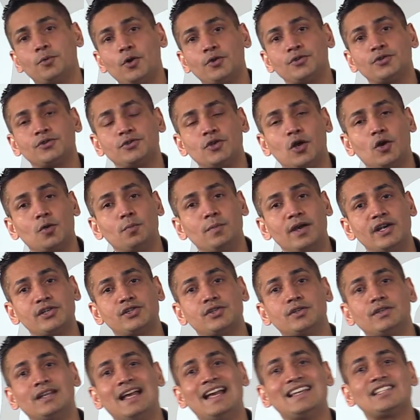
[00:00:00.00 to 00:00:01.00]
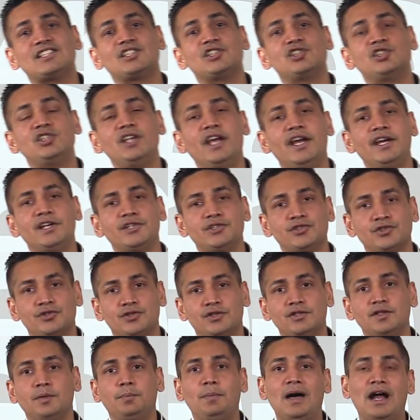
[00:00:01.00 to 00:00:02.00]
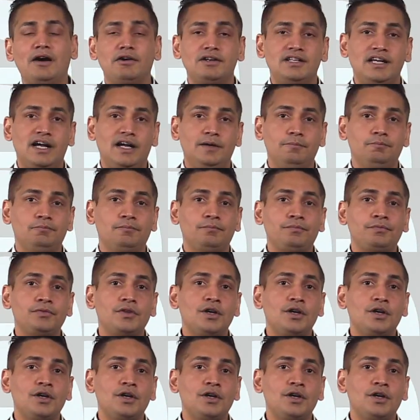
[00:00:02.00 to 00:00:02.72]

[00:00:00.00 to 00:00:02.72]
process automation has changed the paradigm.